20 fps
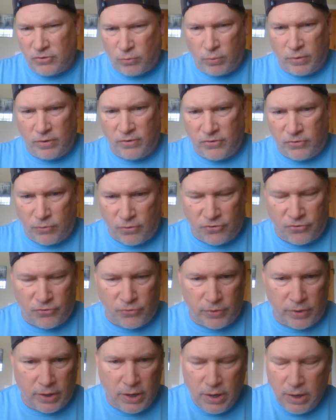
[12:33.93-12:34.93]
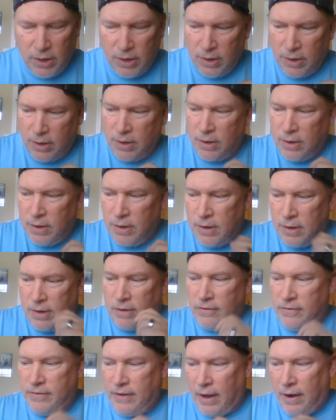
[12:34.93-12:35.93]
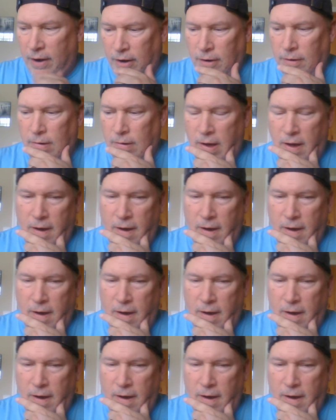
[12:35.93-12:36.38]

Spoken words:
sword and sorcery setting.